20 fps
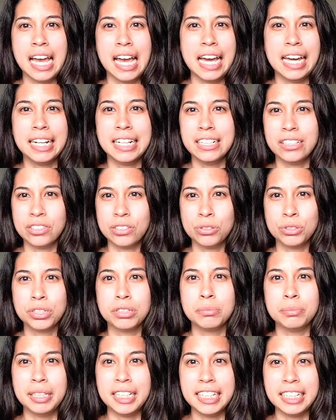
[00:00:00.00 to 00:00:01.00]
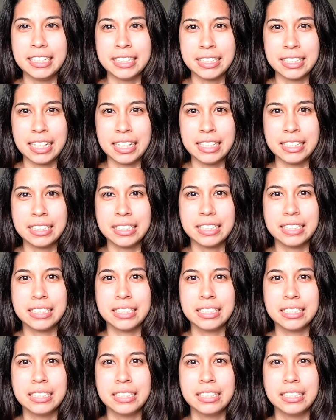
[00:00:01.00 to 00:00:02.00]
any social media
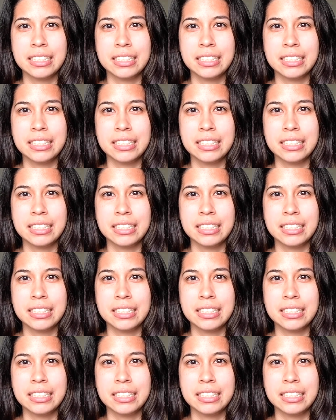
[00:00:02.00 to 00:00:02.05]
sites.